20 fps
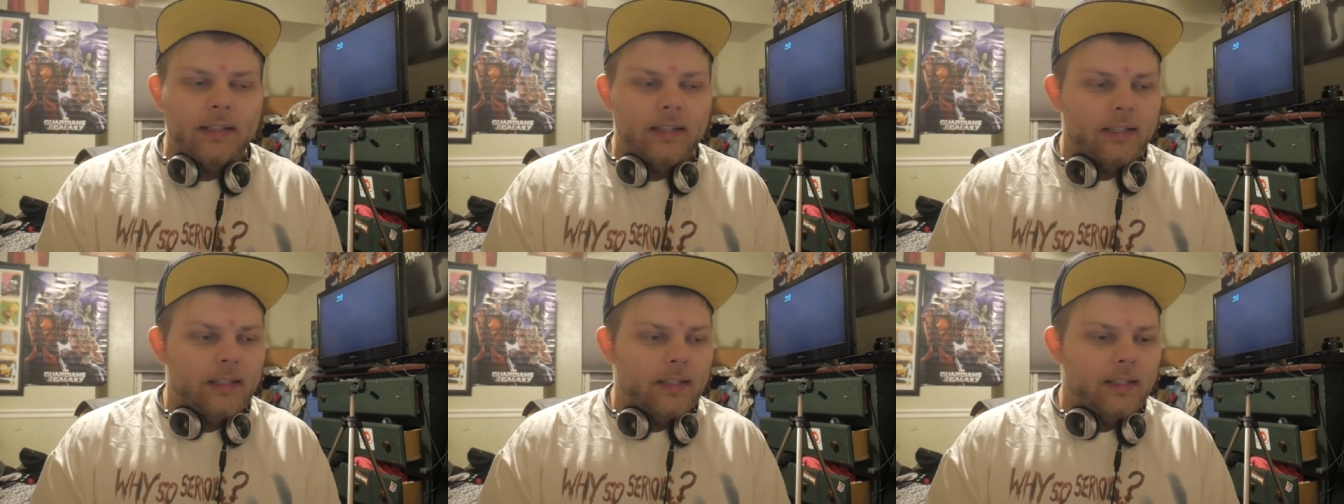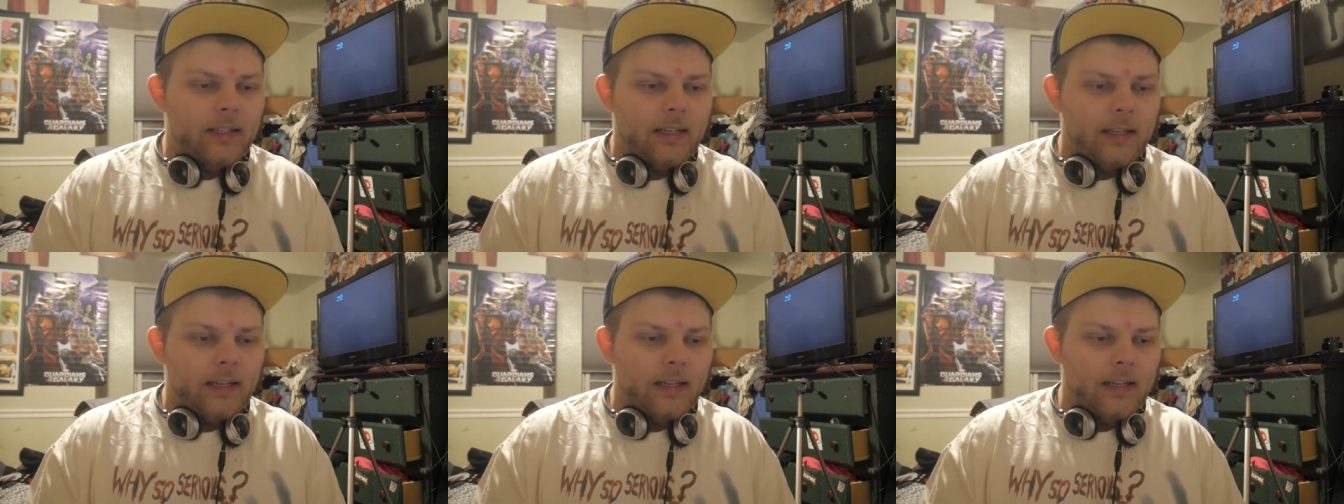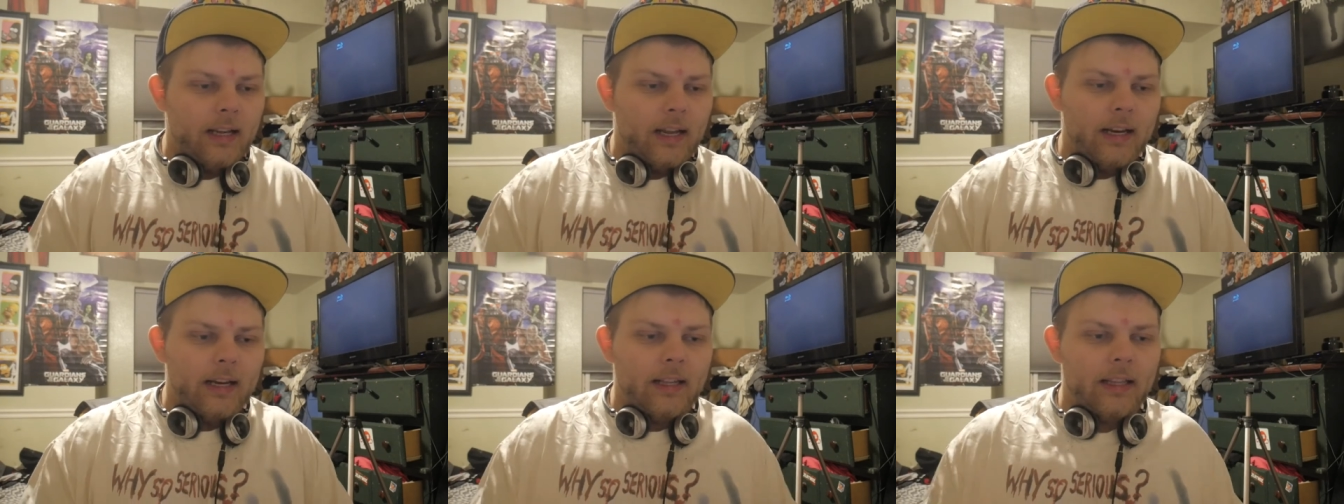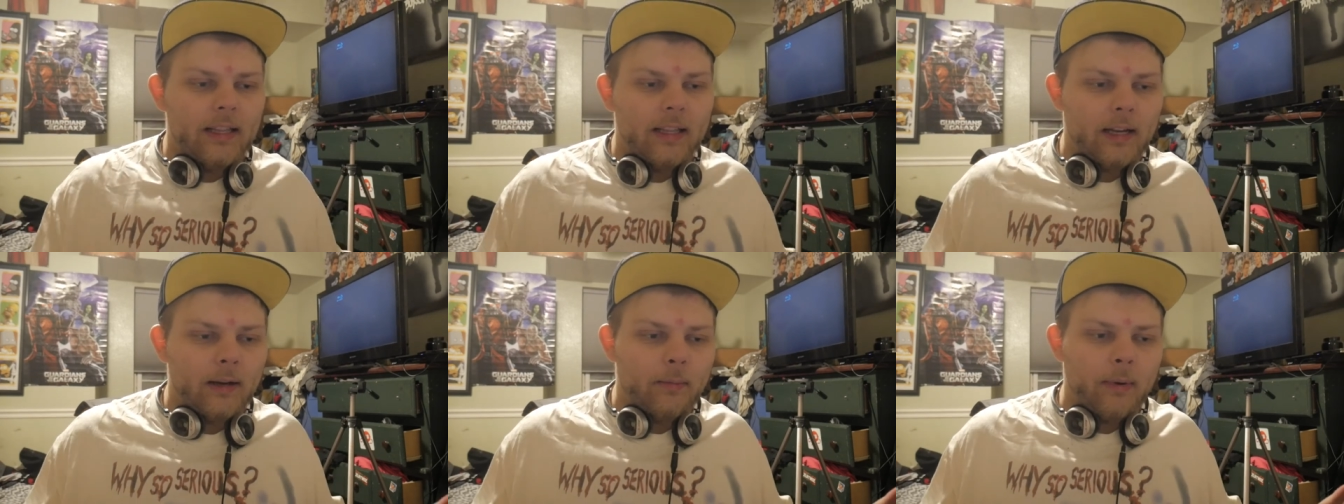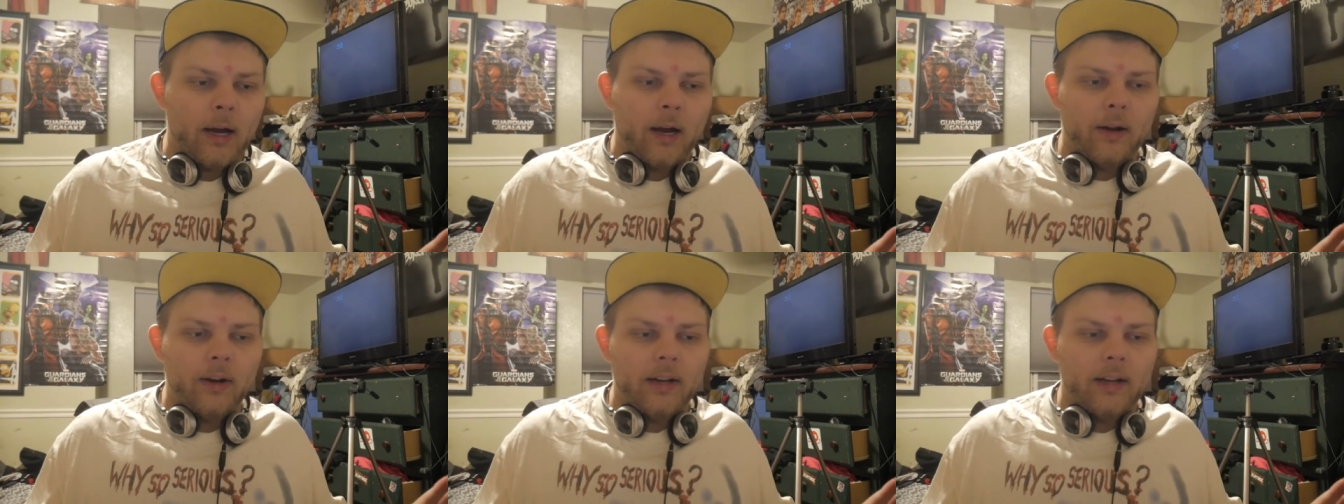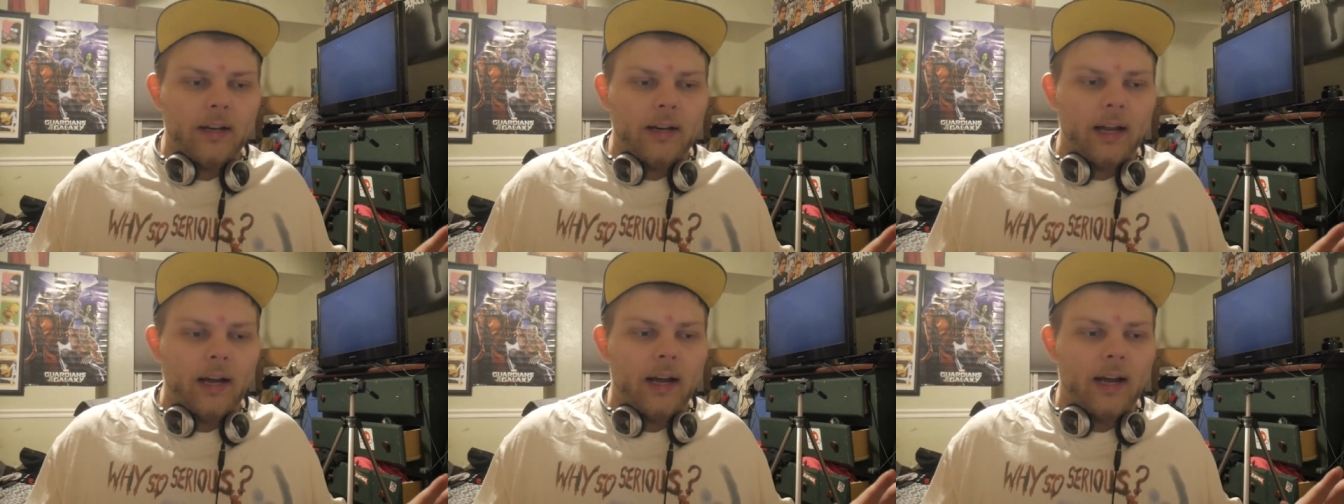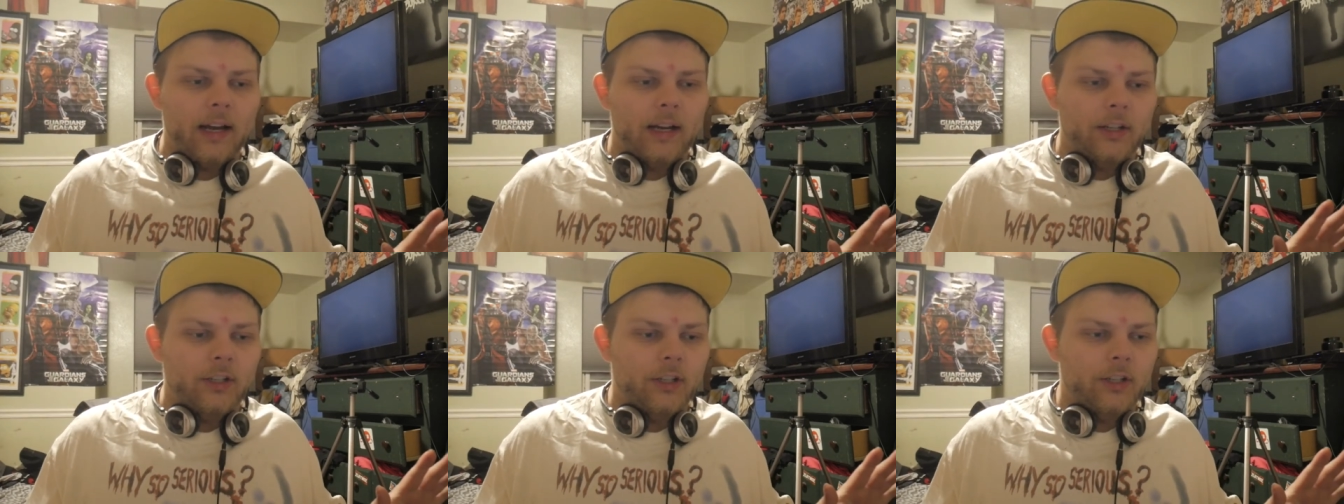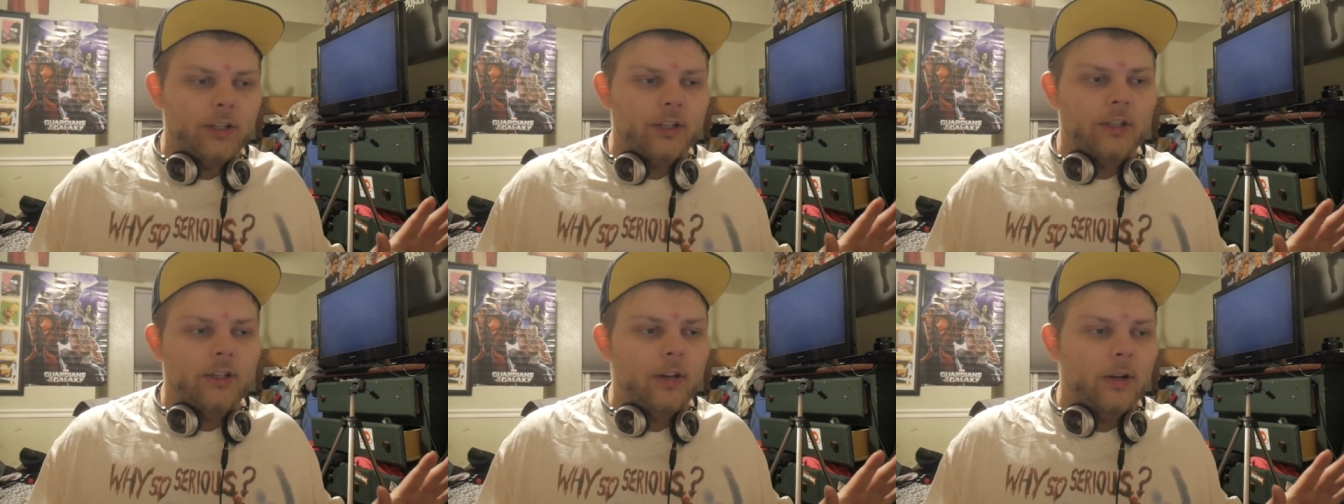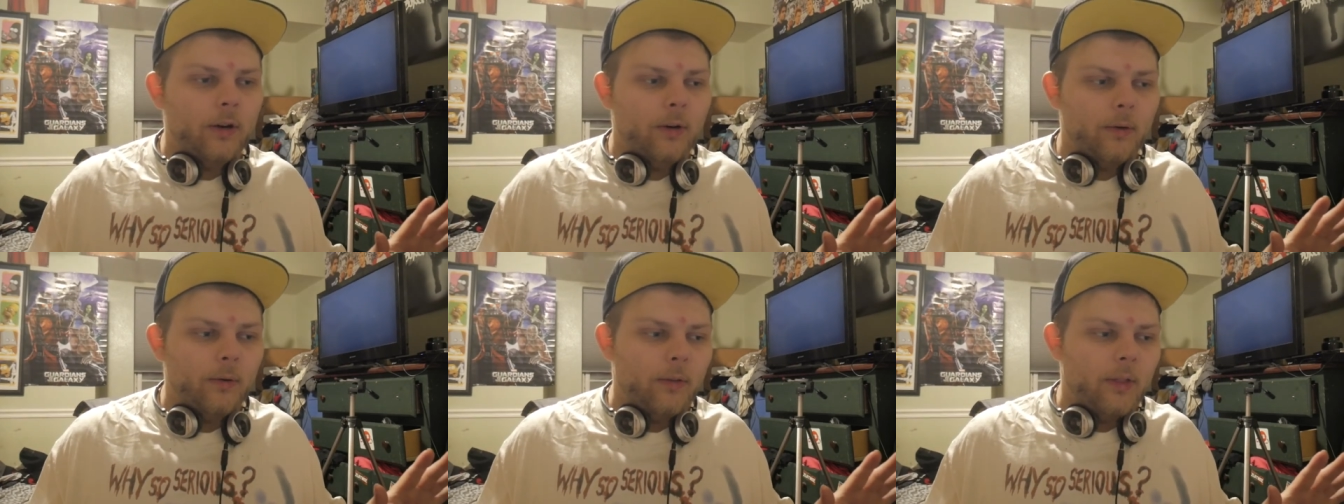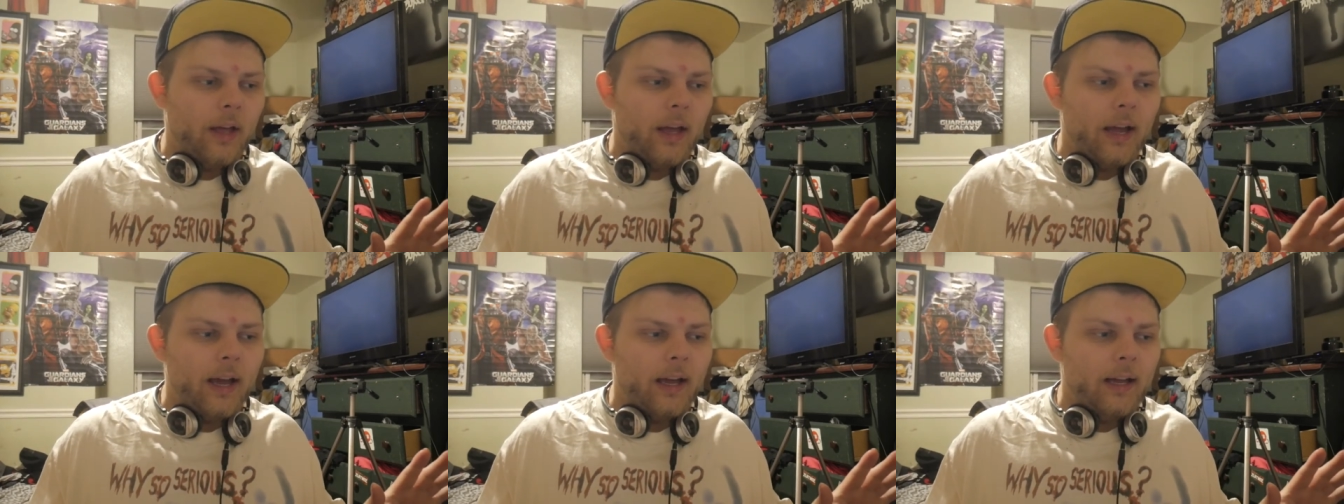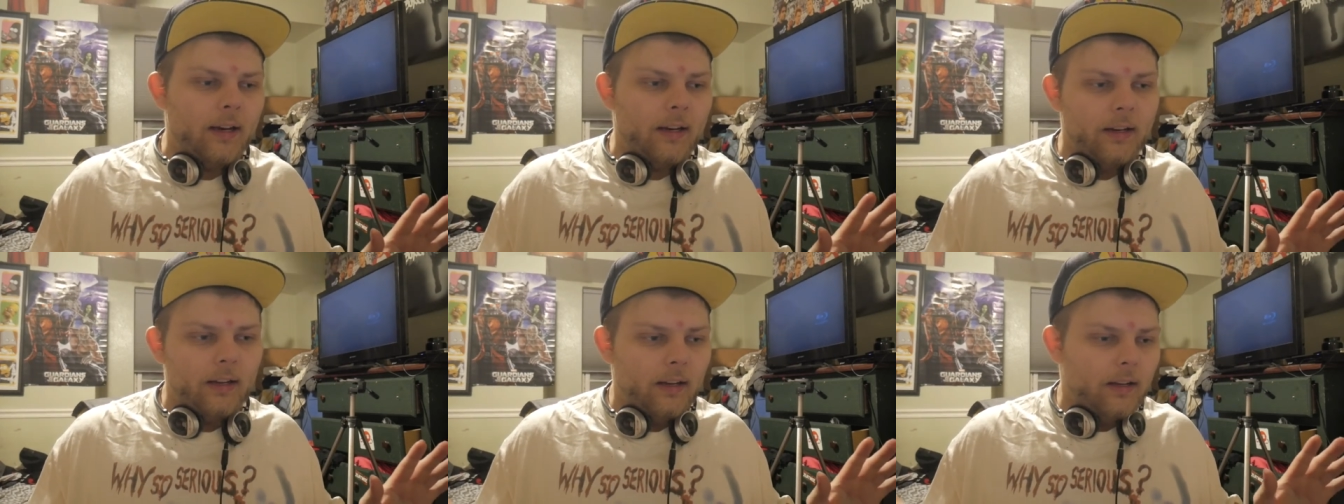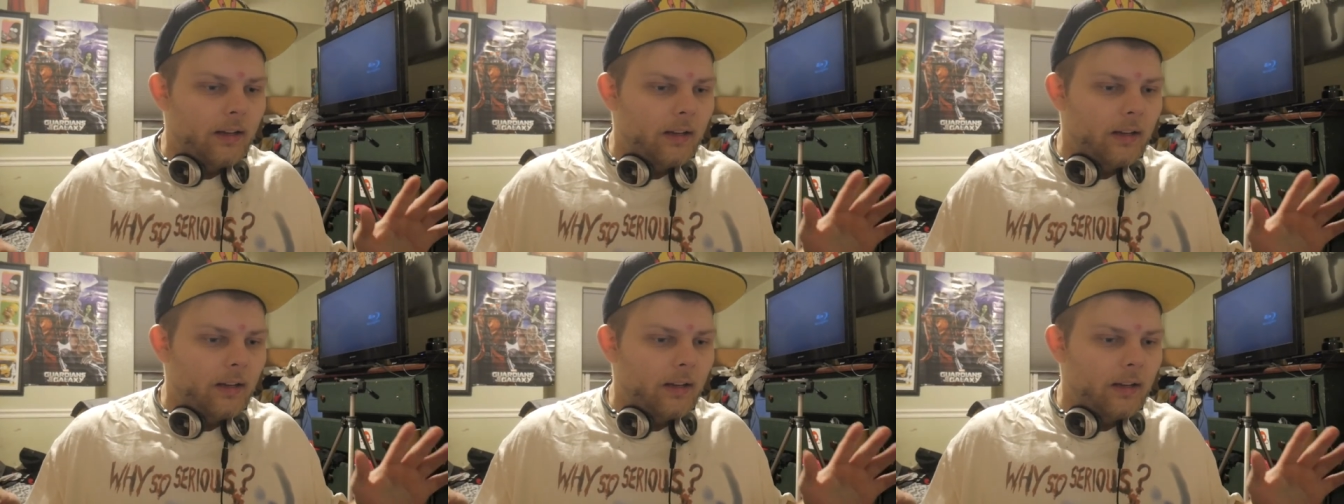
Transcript: seen anything about it, I just know that